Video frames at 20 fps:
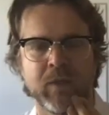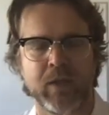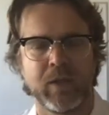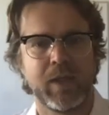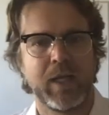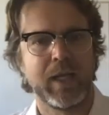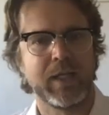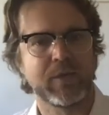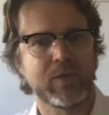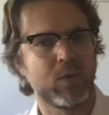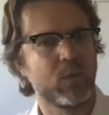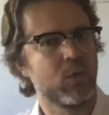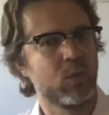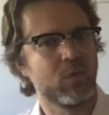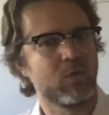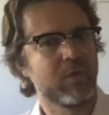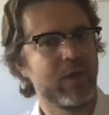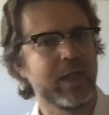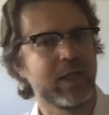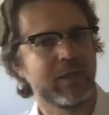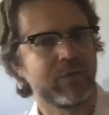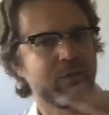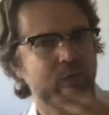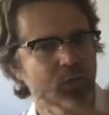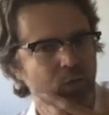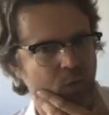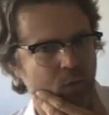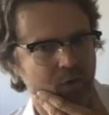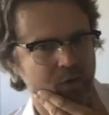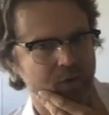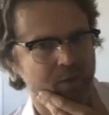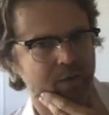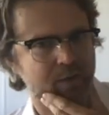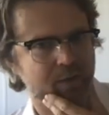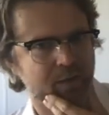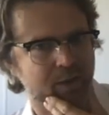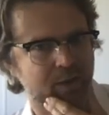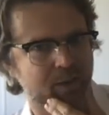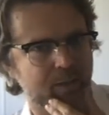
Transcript: And so already, if you want to think